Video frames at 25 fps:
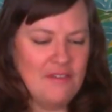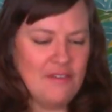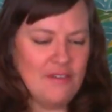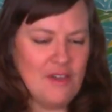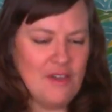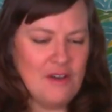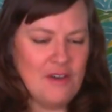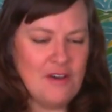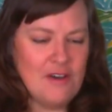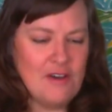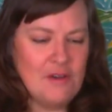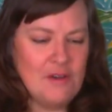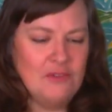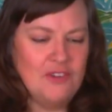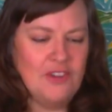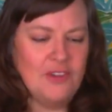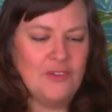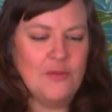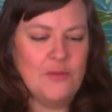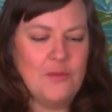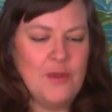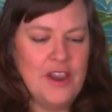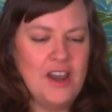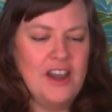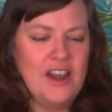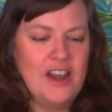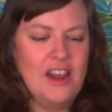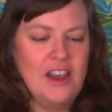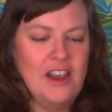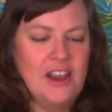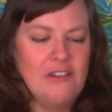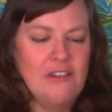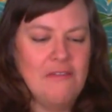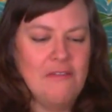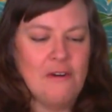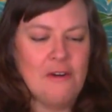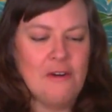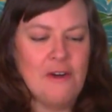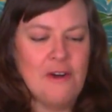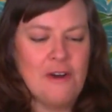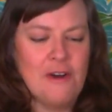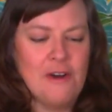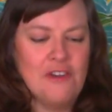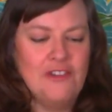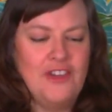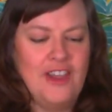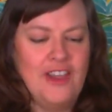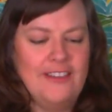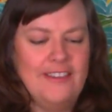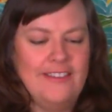so I'm just waiting
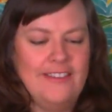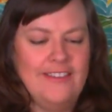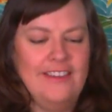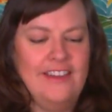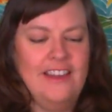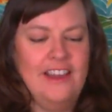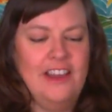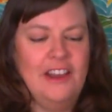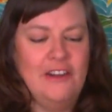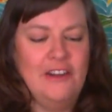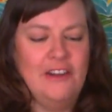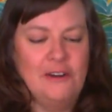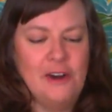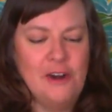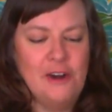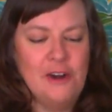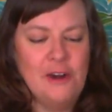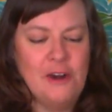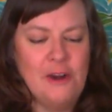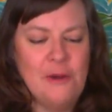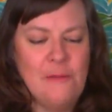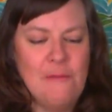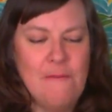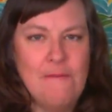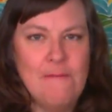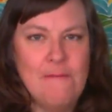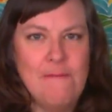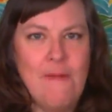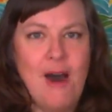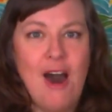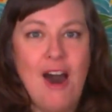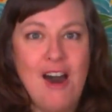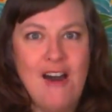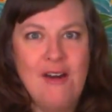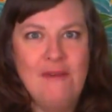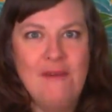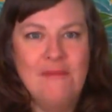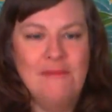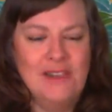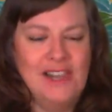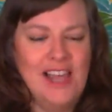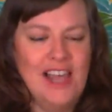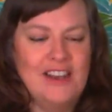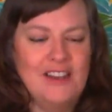for Jesse or Mom.